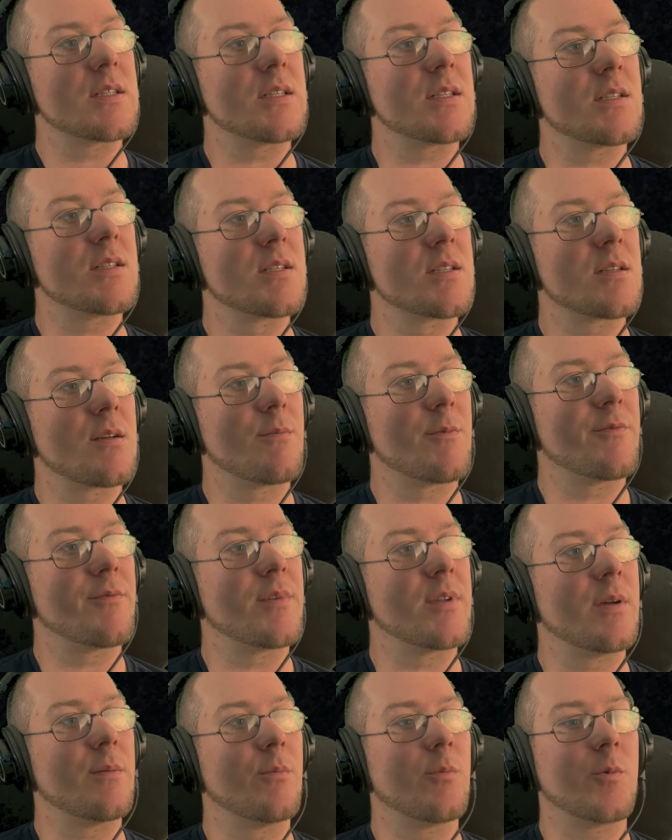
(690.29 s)
and some of
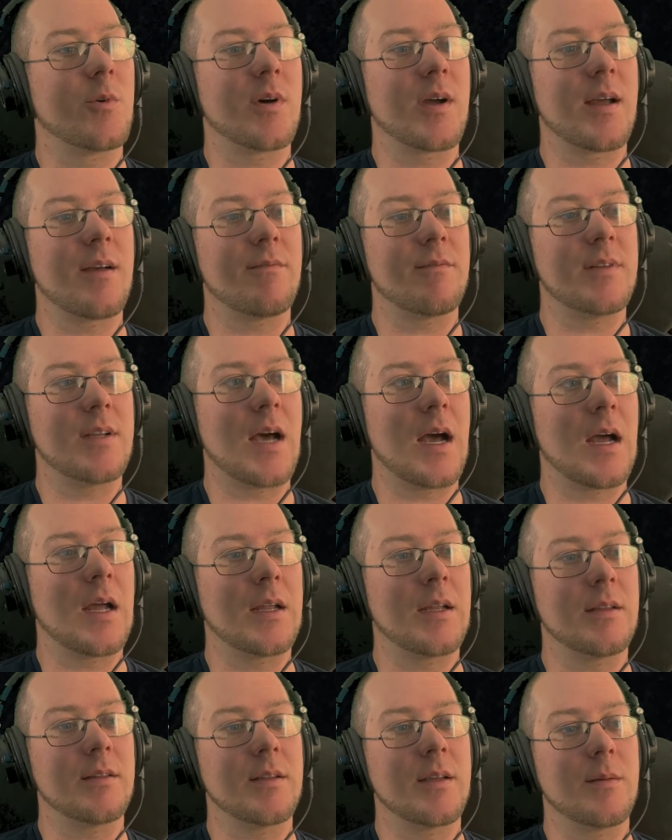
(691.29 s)
them will have dye
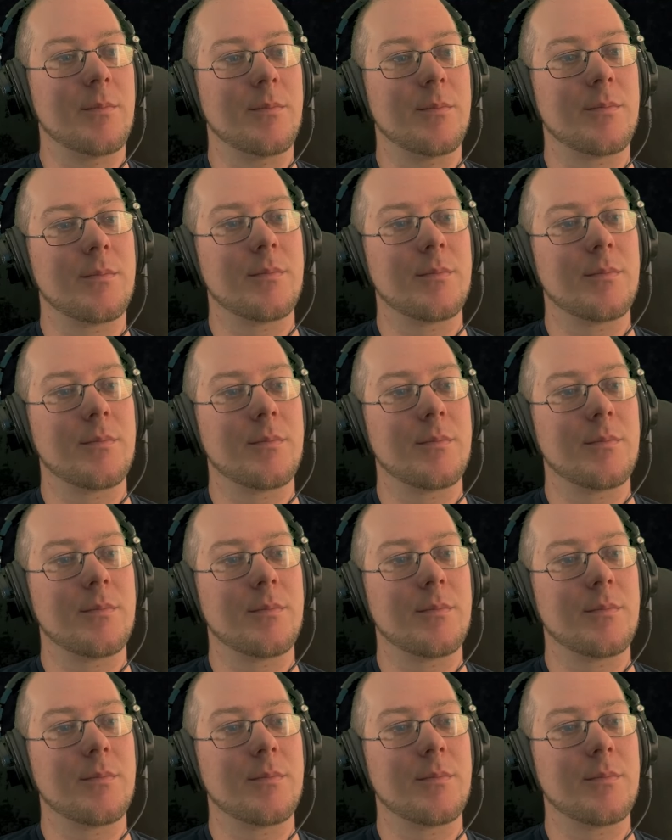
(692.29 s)
in them.